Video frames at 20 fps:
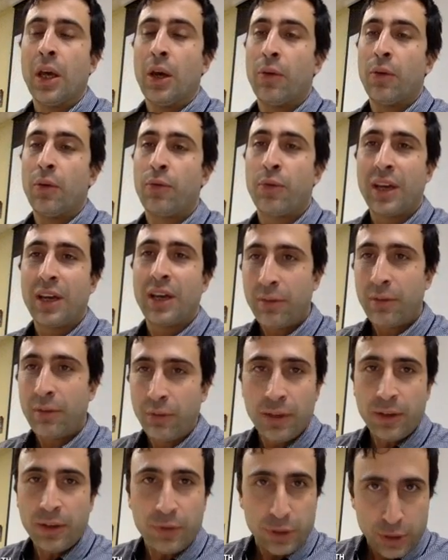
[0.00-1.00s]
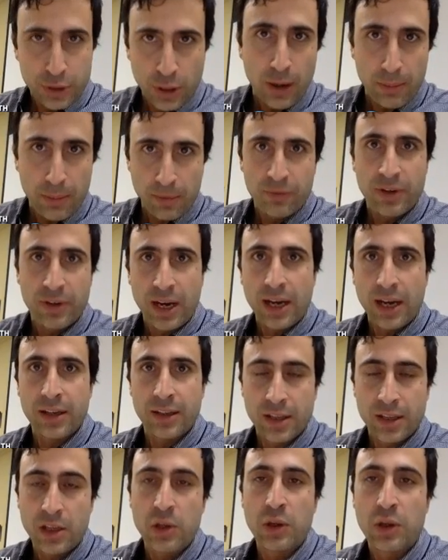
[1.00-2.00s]
for every different type of data
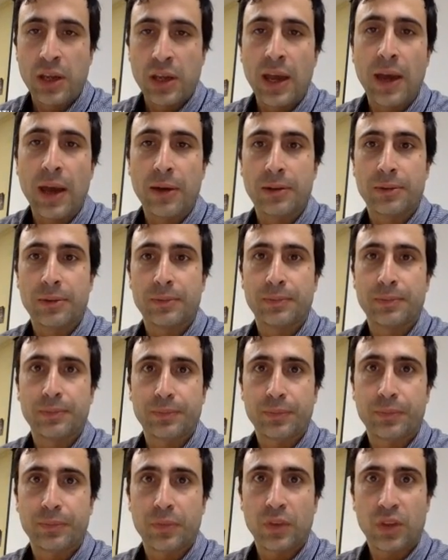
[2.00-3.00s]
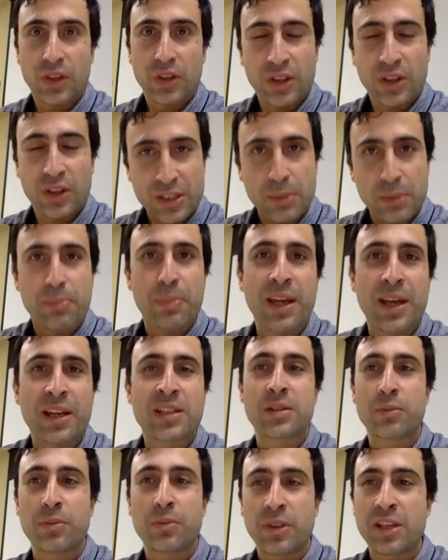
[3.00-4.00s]
that you get, there's
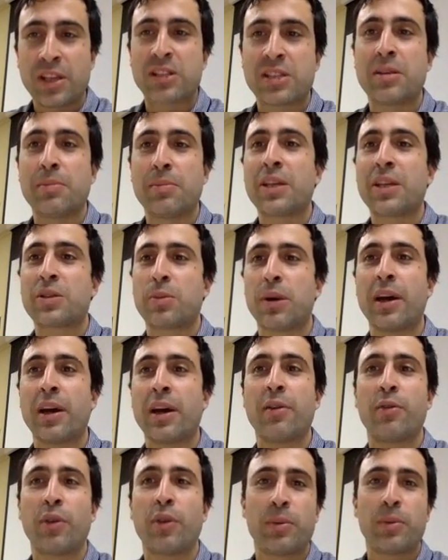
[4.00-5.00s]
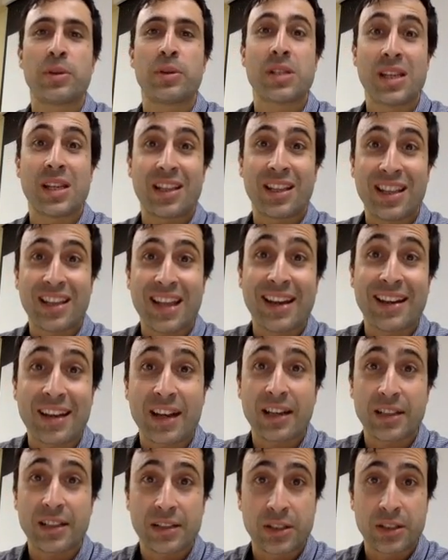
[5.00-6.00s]
the best way of representing that
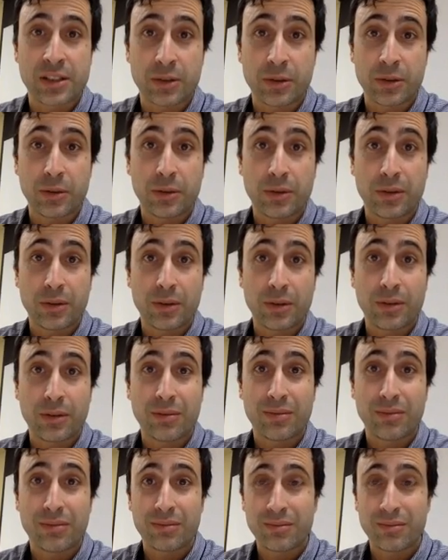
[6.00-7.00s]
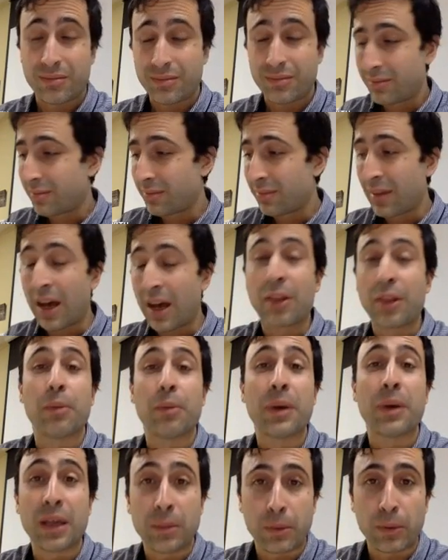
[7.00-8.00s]
data to other
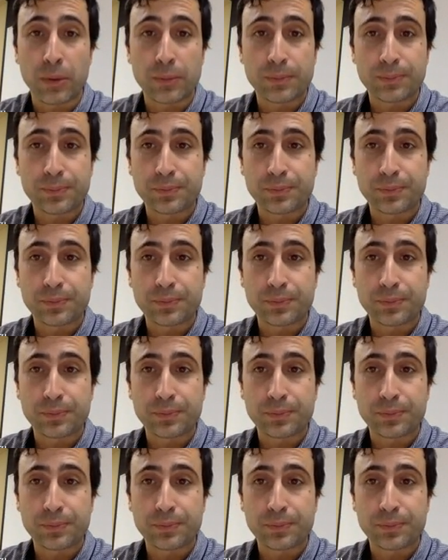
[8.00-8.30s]
people.